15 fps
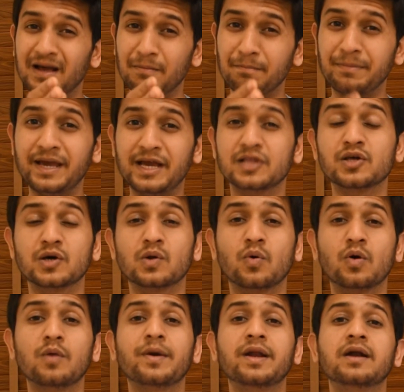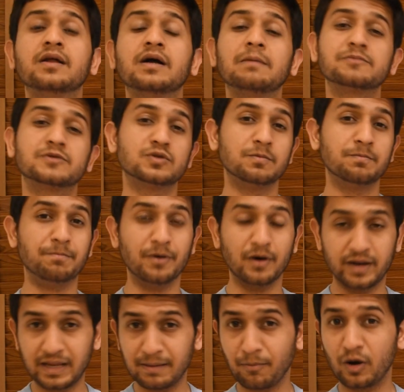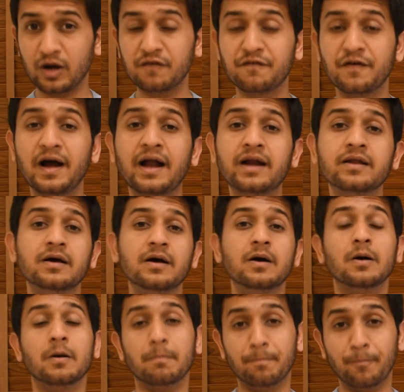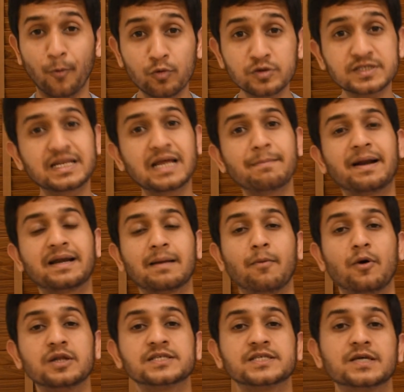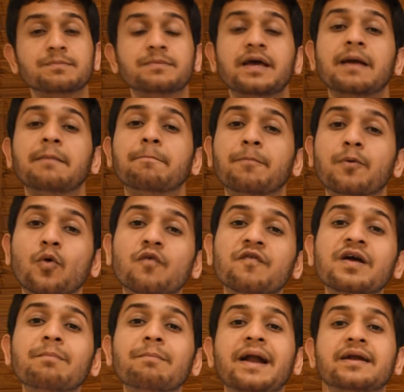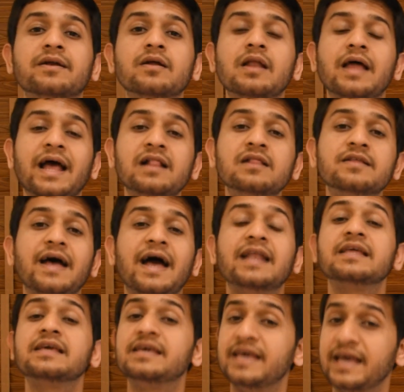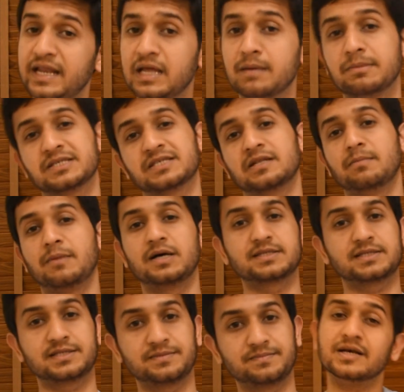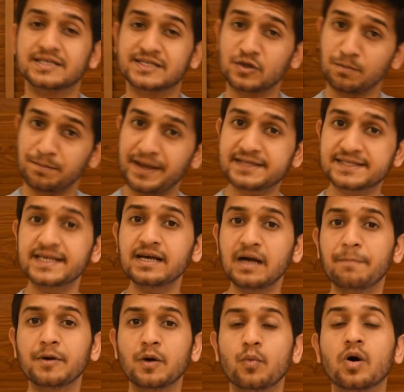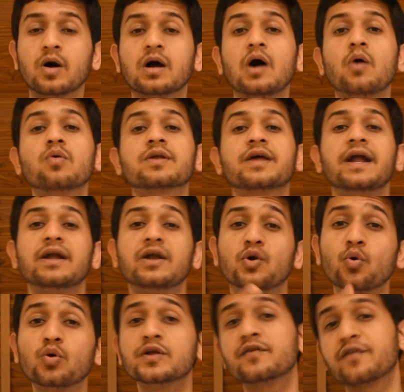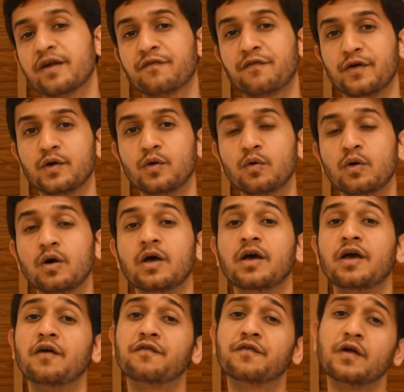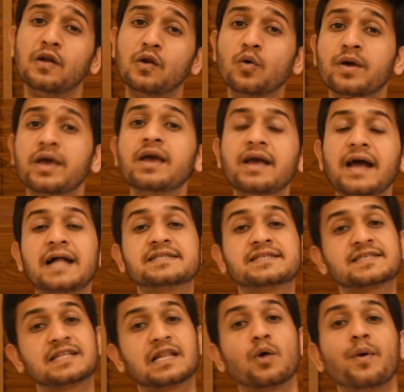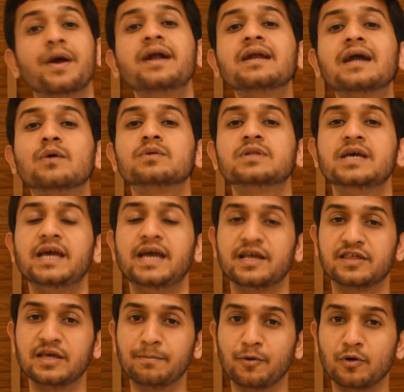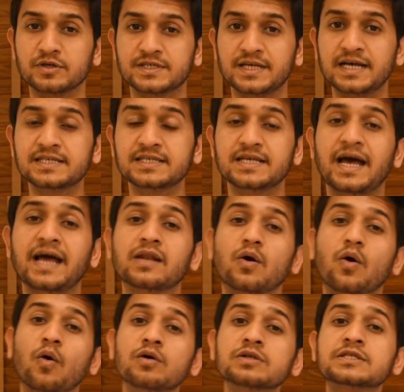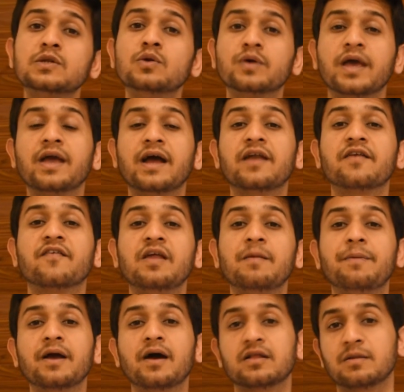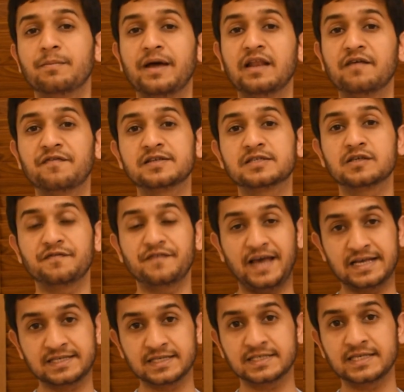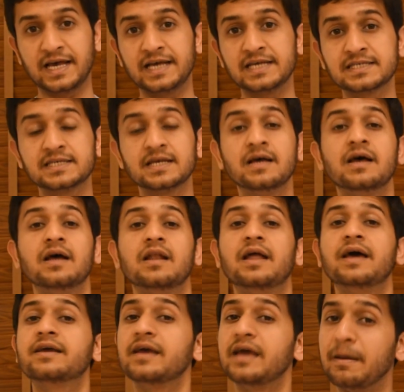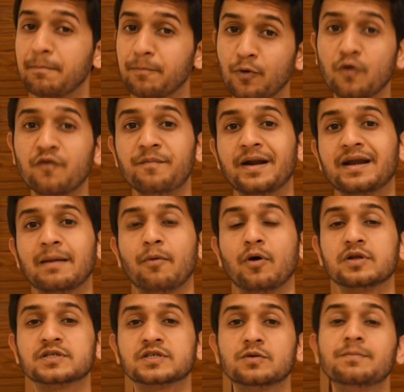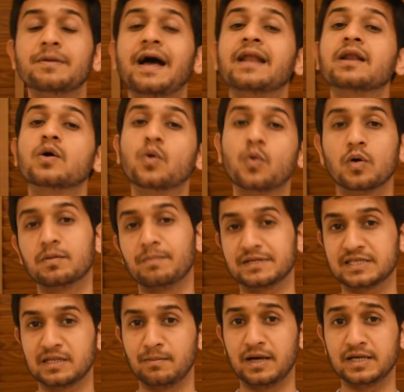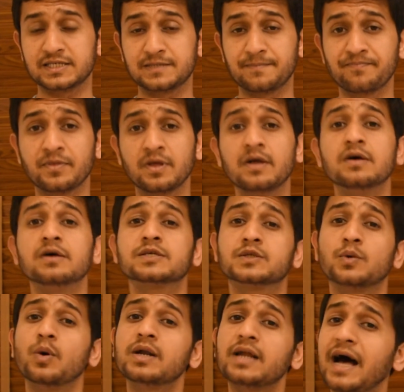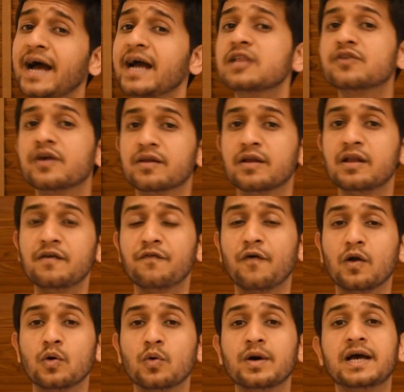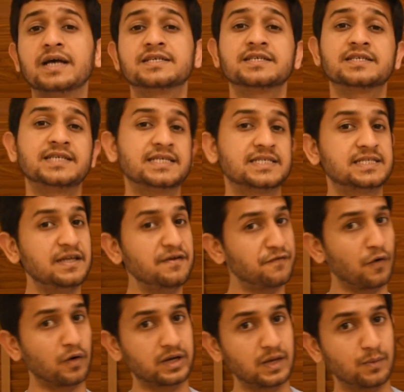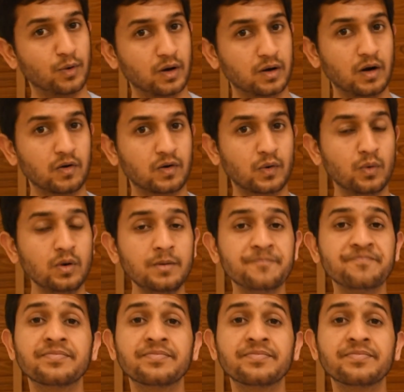a major role when it comes to burning body fat, boosting metabolism, improving mental health, and gaining muscle mass. So mixing up your workout can do the trick for you if you're looking at slowing down the aging process and also looking at reaping other benefits of exercise like improved metabolism and good muscle mass. So what I generally follow is a 60-40 workout rule